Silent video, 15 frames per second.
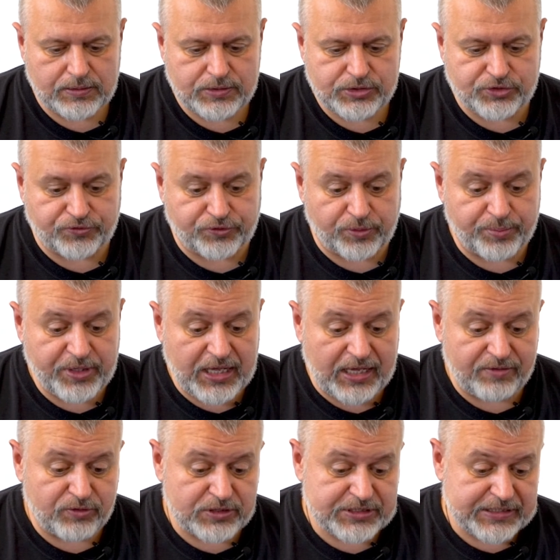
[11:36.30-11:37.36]
So for me,
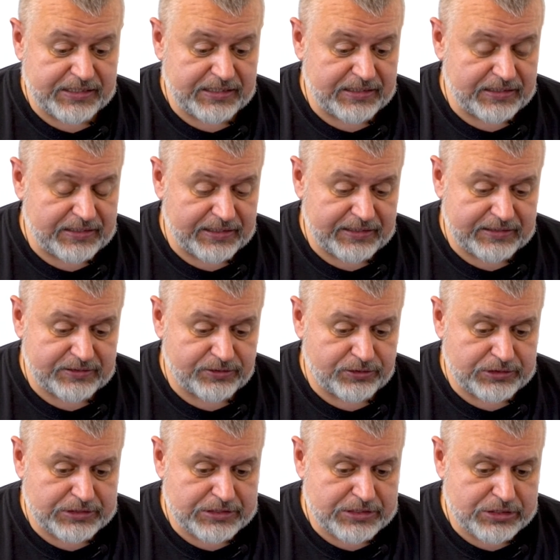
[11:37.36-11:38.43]
I was thinking like
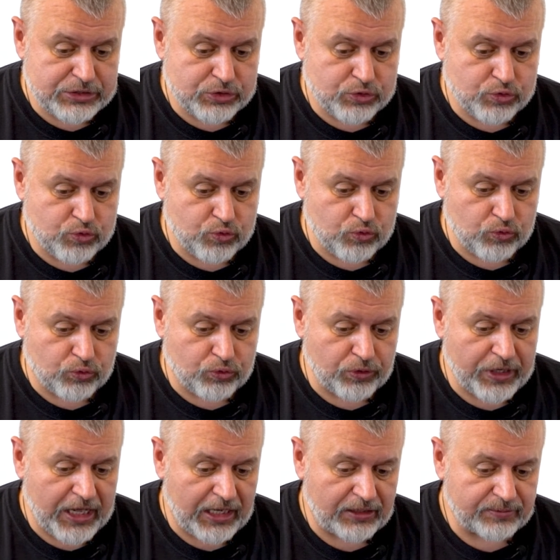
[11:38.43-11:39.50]
to
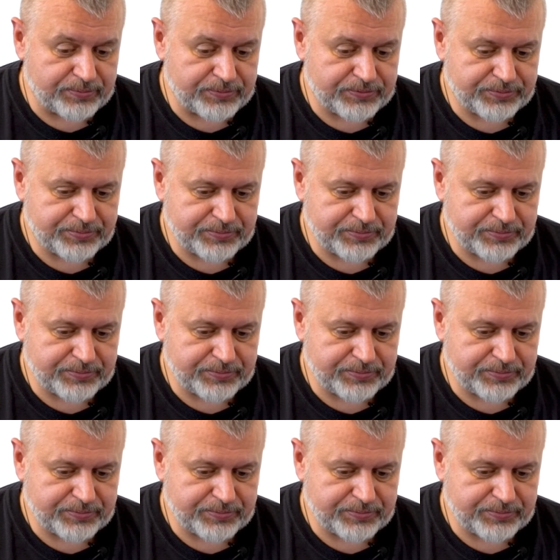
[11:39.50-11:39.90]
help,